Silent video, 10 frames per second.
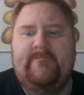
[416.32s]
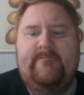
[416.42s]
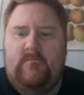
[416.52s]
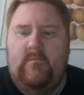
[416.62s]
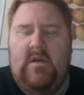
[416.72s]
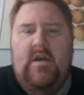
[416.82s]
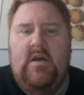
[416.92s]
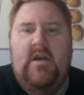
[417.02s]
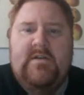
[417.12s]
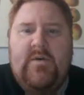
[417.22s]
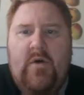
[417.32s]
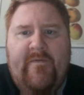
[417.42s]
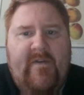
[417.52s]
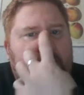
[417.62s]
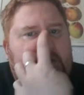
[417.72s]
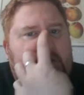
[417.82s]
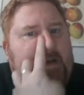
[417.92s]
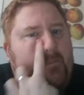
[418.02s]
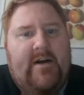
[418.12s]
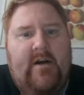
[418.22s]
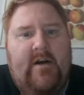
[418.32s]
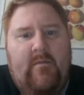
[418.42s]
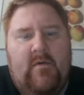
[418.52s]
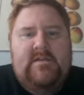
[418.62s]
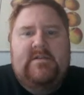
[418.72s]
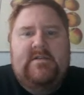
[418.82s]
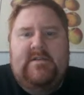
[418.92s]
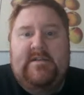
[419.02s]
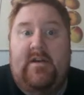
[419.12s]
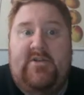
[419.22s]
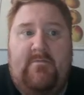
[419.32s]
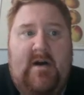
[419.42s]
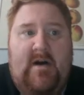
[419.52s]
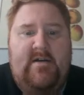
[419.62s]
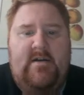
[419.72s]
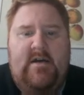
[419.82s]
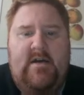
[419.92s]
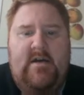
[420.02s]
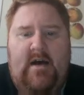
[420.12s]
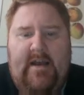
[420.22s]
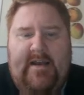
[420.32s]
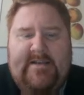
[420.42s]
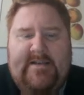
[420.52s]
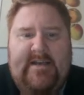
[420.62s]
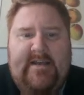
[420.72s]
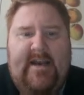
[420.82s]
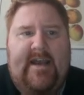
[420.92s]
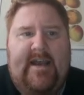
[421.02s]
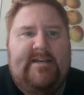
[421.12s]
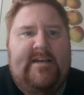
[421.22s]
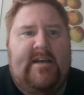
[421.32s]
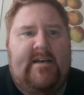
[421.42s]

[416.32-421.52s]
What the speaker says: So hopefully your tape diagram looks similar to mine. I can see that 18